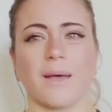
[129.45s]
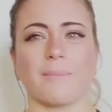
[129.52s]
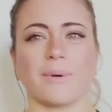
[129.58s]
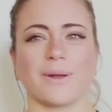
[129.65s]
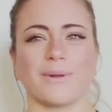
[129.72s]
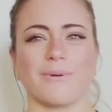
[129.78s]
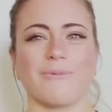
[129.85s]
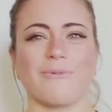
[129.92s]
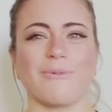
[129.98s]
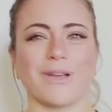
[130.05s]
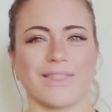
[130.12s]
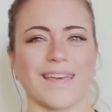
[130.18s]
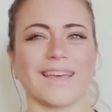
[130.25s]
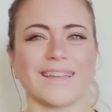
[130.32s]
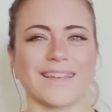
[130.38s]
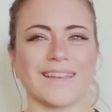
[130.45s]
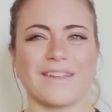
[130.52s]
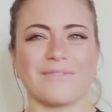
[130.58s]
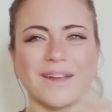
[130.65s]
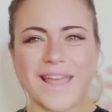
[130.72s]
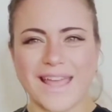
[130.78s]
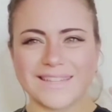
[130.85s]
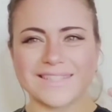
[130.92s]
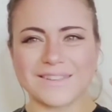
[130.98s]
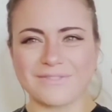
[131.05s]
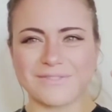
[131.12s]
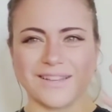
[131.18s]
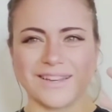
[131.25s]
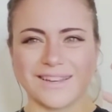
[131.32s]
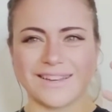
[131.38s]
But with that never ending
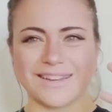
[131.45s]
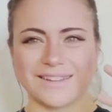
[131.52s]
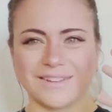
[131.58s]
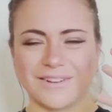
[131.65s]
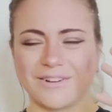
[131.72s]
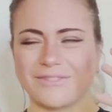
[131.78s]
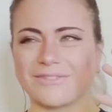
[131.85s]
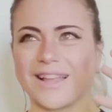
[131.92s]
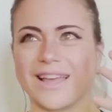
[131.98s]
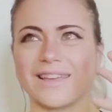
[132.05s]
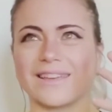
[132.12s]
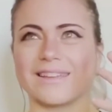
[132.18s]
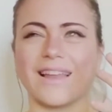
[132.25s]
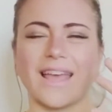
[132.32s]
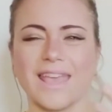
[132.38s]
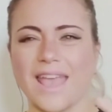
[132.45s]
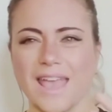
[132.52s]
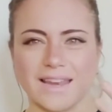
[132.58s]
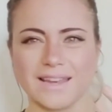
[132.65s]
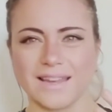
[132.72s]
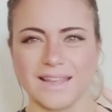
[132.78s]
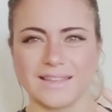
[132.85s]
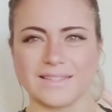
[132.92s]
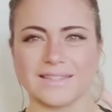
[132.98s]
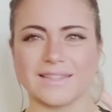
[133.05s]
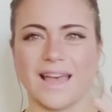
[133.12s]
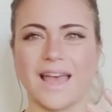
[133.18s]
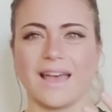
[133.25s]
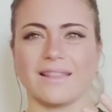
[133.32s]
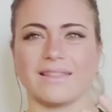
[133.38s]
feeling of like headiness
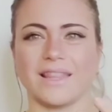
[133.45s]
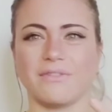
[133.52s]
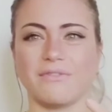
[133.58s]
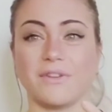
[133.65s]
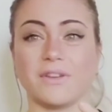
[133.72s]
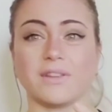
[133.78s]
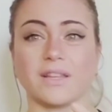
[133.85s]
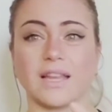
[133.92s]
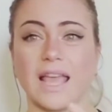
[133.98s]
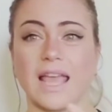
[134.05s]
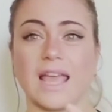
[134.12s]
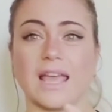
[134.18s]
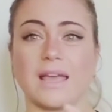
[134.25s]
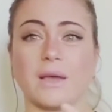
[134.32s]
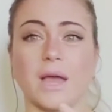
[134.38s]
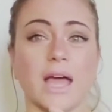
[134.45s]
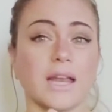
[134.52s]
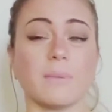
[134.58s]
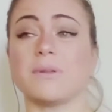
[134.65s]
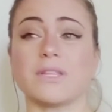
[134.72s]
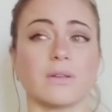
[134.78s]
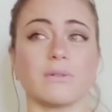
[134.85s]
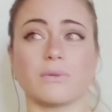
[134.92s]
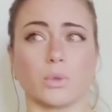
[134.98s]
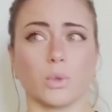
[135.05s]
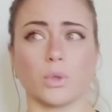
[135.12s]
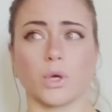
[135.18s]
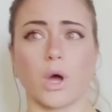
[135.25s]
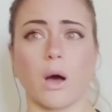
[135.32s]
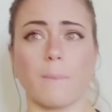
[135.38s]
and the fear that an episode
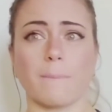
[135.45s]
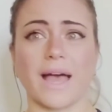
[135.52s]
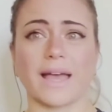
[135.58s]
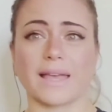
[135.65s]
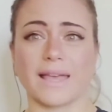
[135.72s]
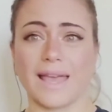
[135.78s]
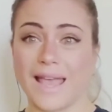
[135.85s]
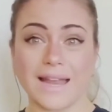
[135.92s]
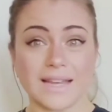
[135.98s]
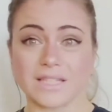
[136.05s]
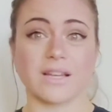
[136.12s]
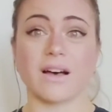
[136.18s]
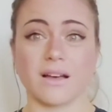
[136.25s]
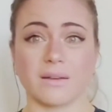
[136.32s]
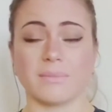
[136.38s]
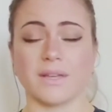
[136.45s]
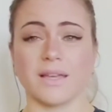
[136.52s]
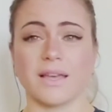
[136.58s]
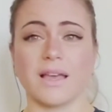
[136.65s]
could come back anytime.